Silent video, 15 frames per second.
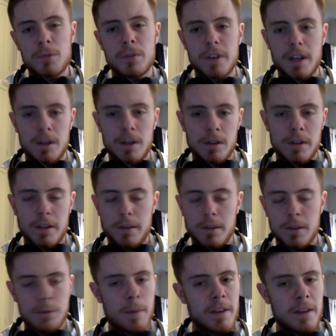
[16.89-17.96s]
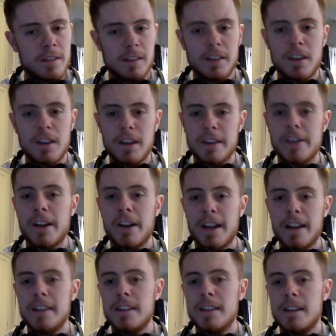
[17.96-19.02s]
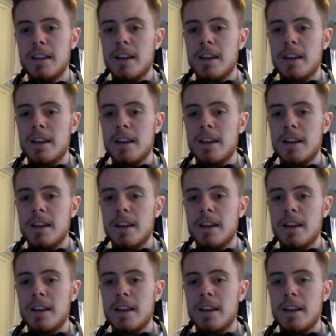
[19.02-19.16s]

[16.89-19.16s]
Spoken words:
for now. This is basically the idea I had.